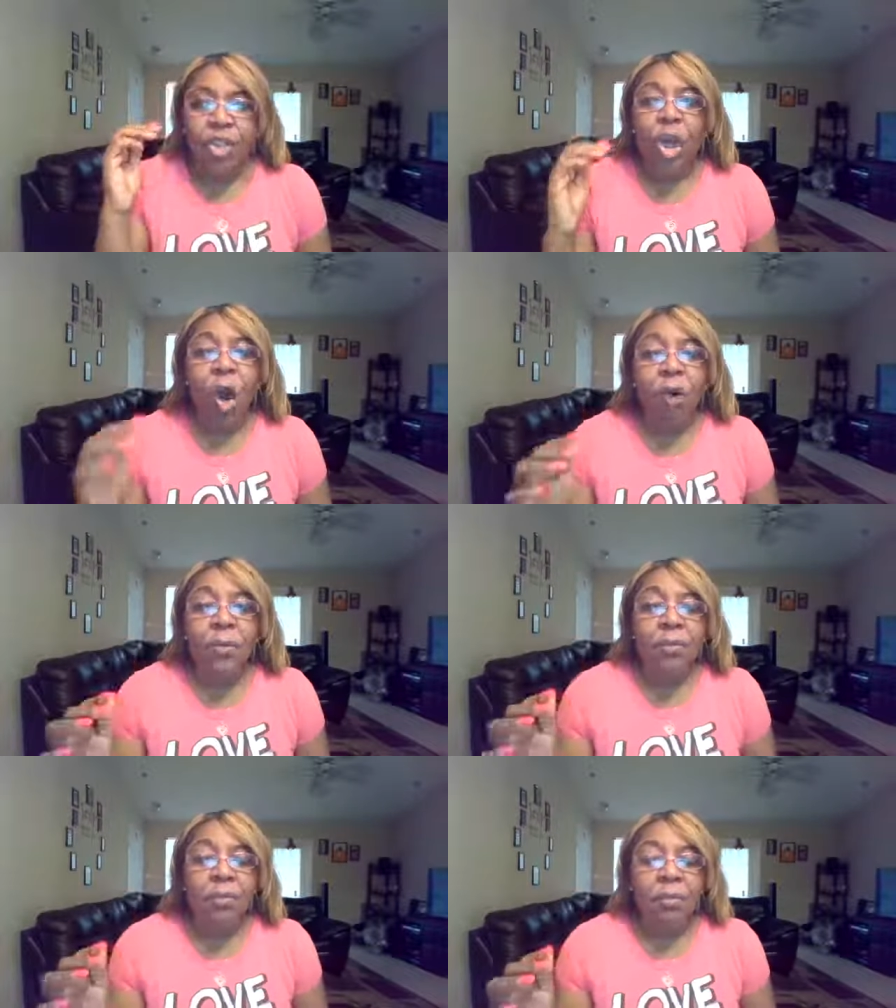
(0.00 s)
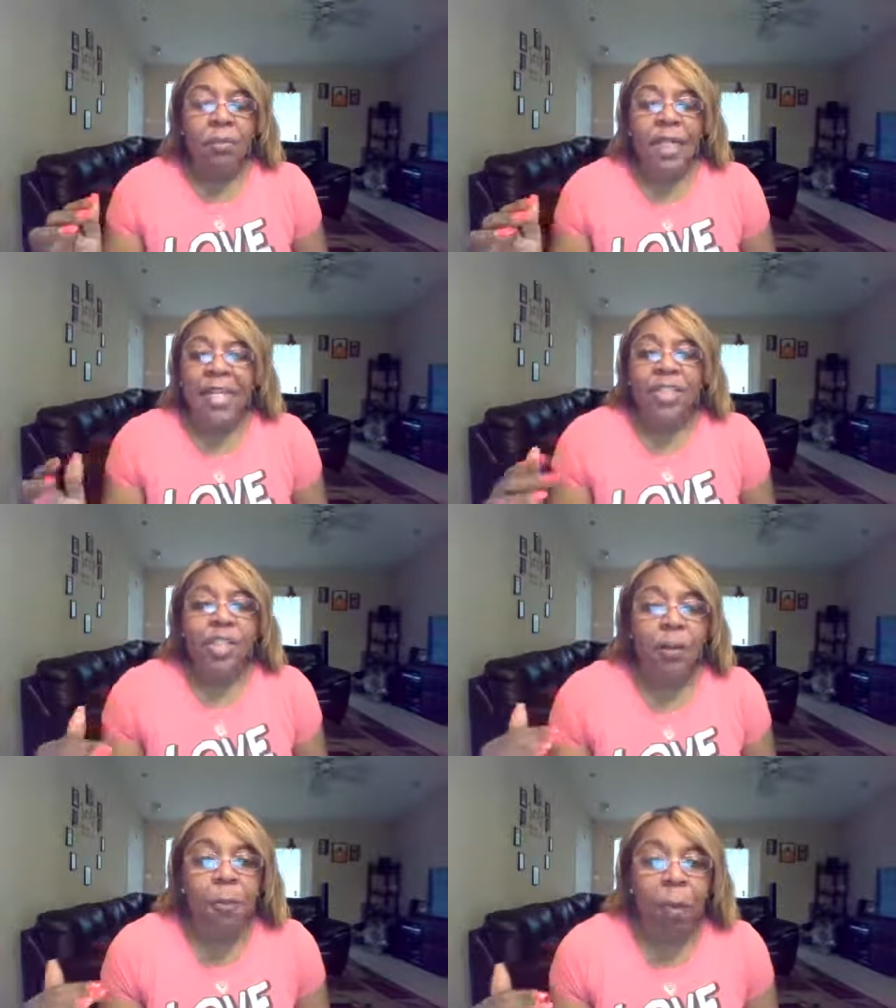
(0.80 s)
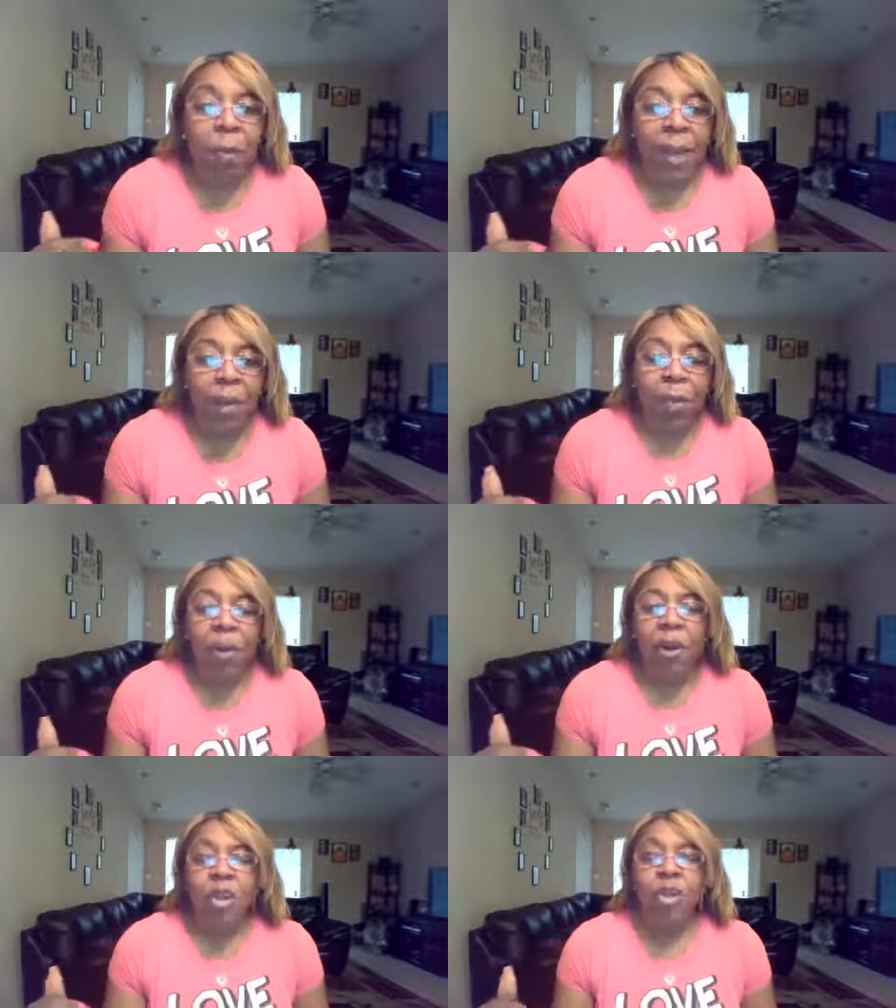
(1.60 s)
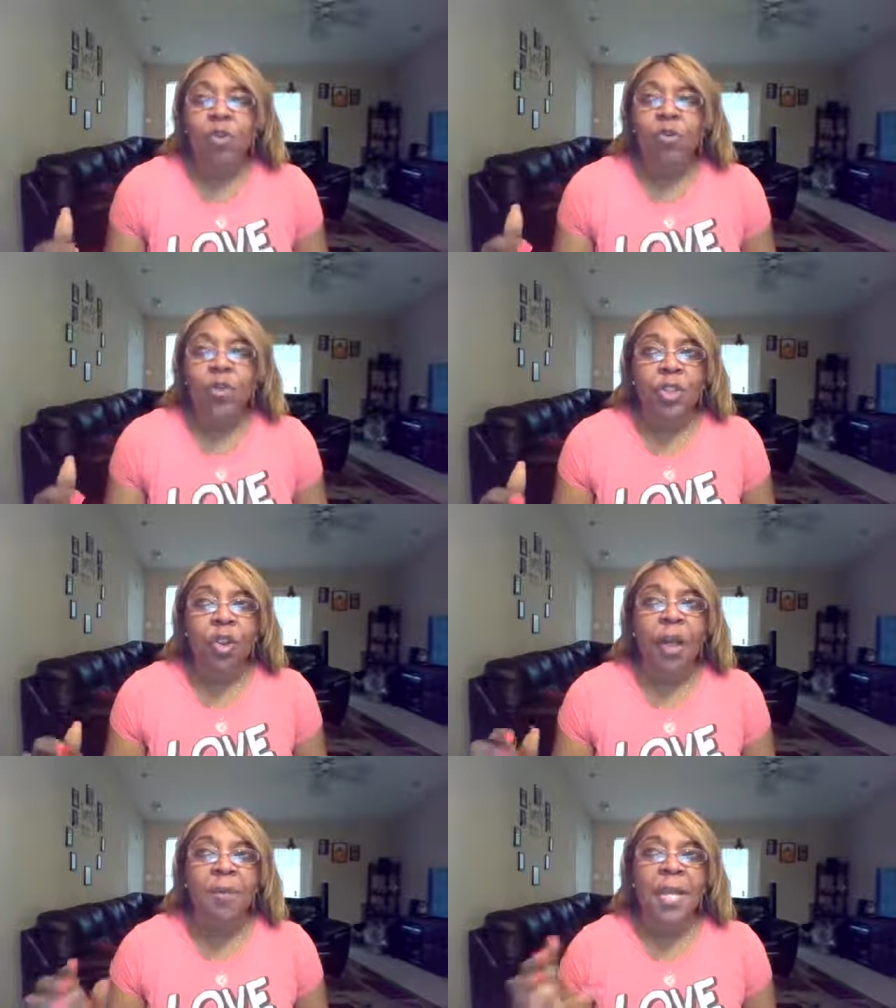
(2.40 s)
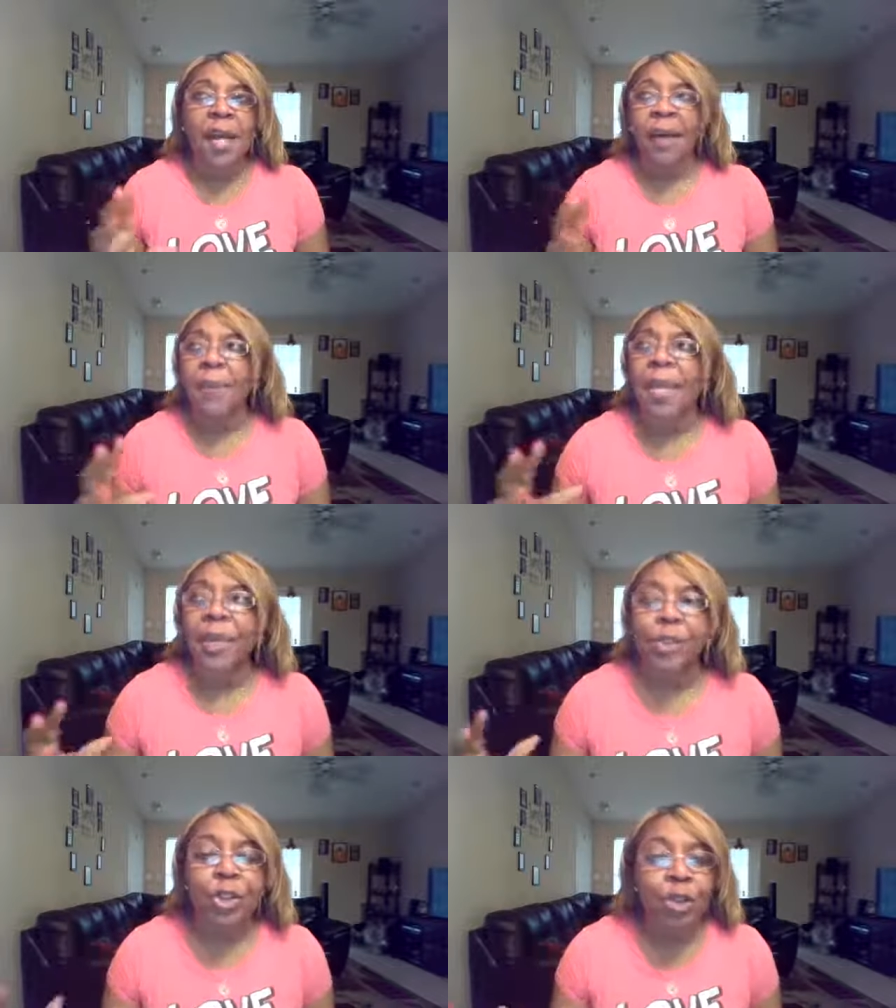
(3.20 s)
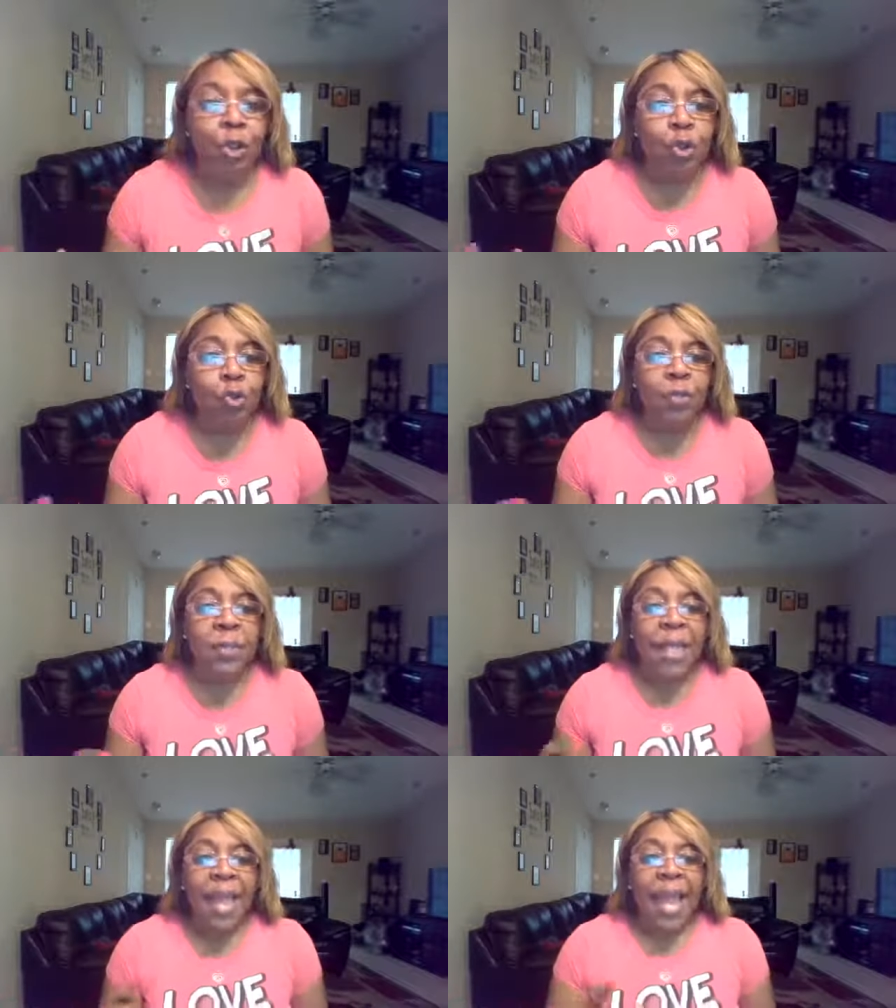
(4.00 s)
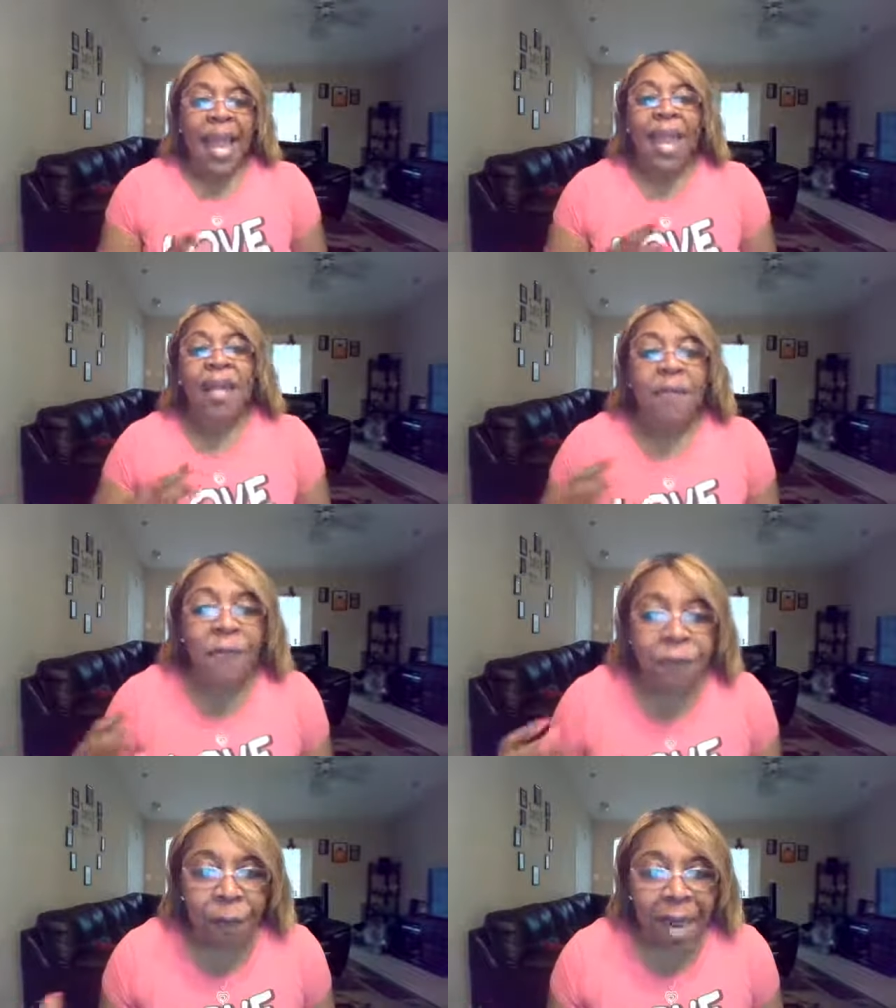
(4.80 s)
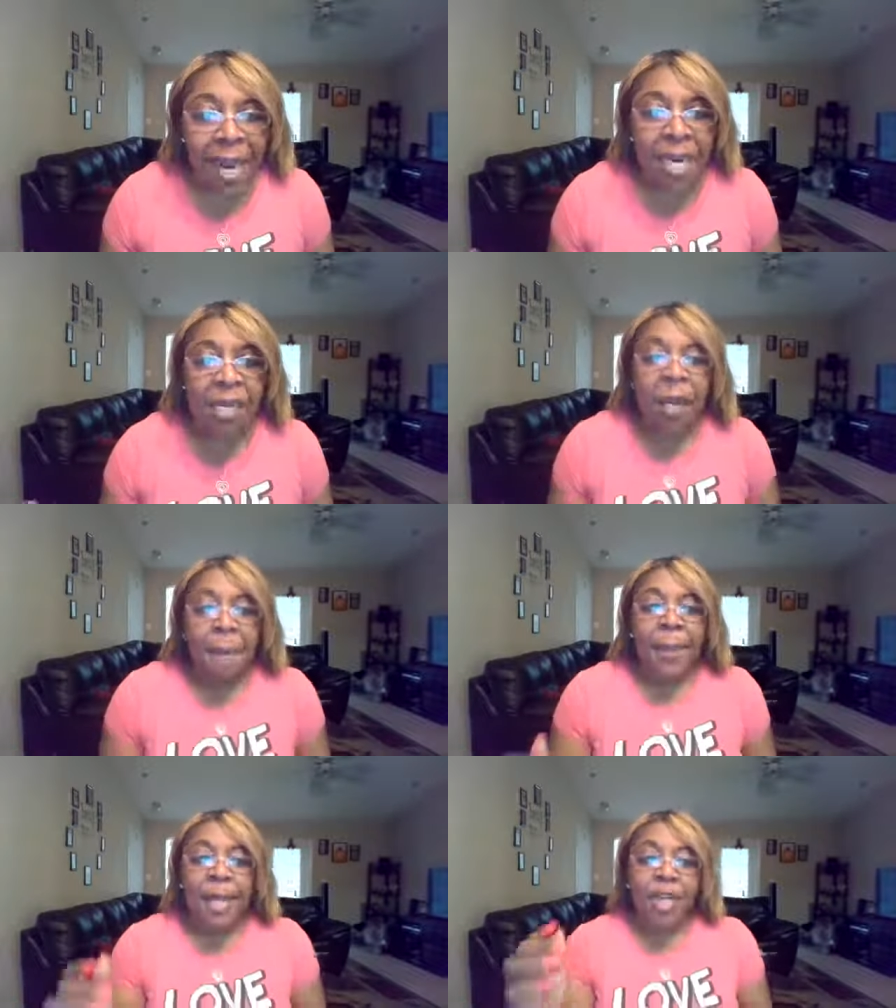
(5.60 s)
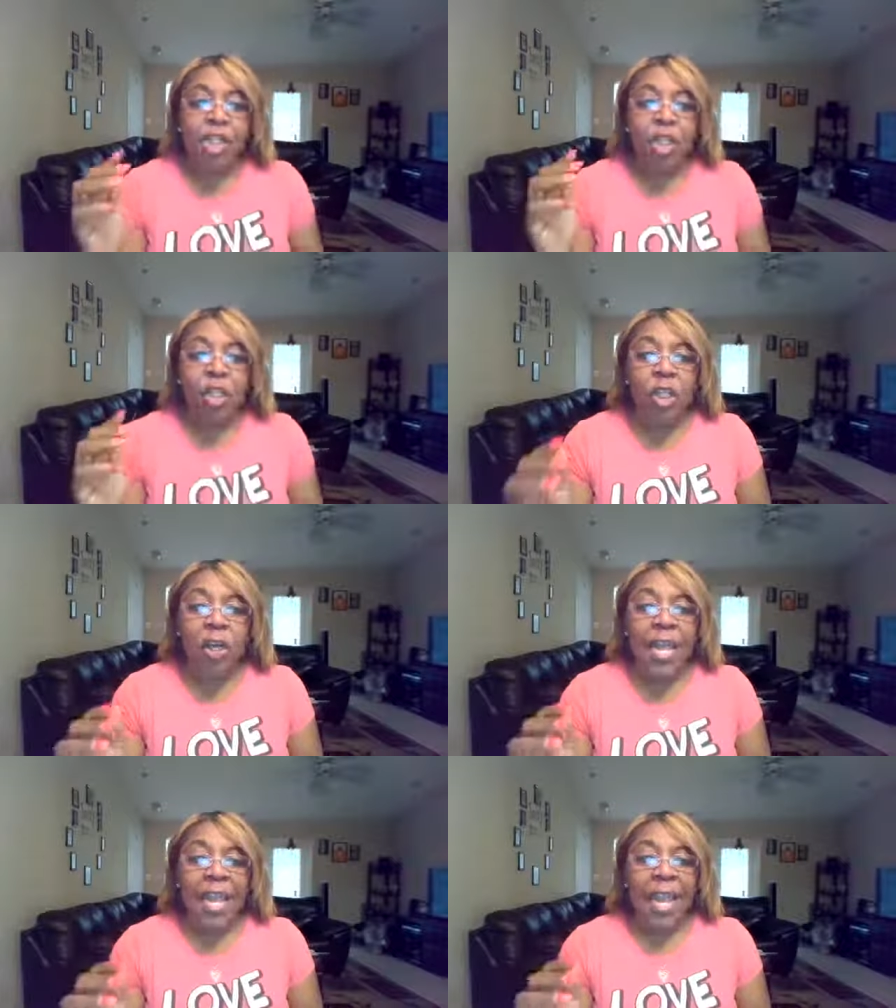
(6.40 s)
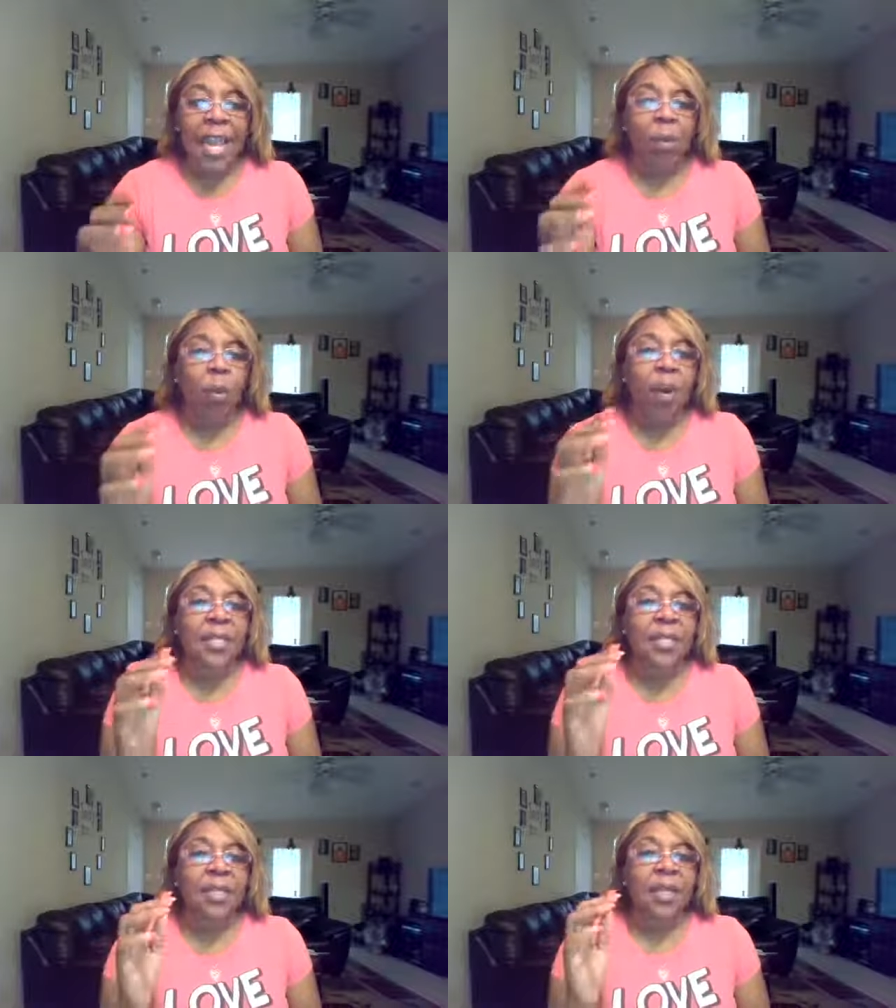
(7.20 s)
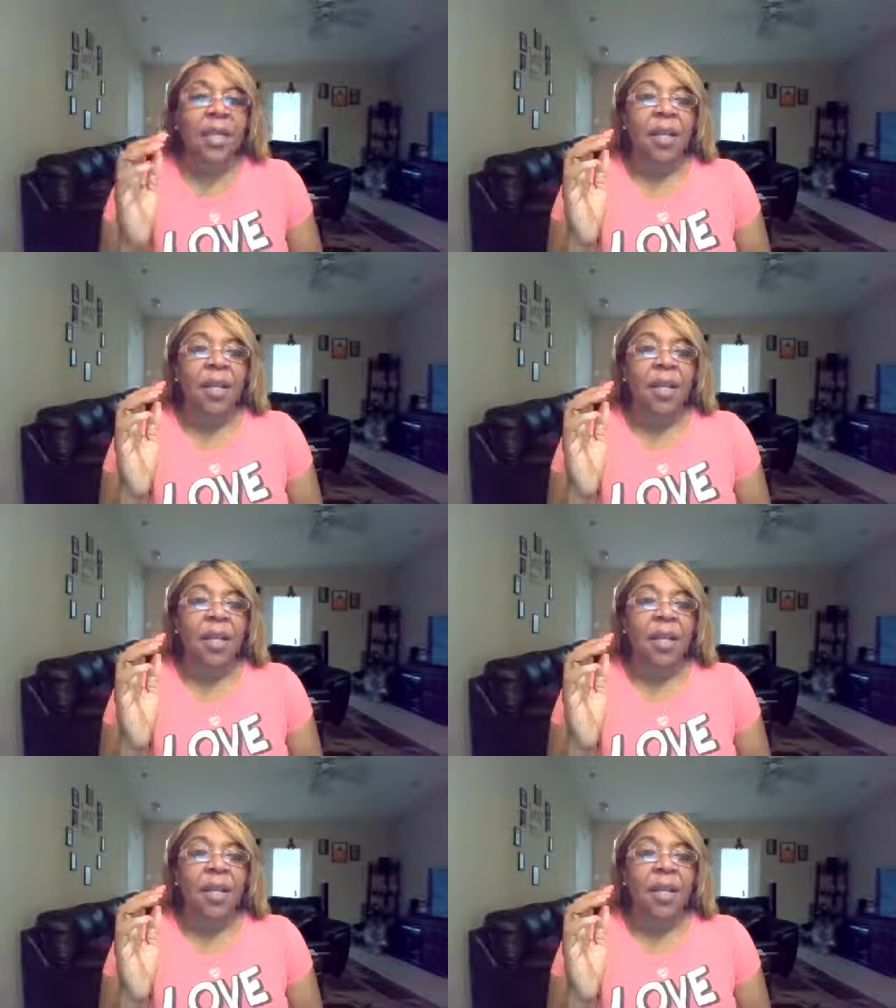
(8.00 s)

don't get to the point where you start becoming consumed and afraid because you're looking at what's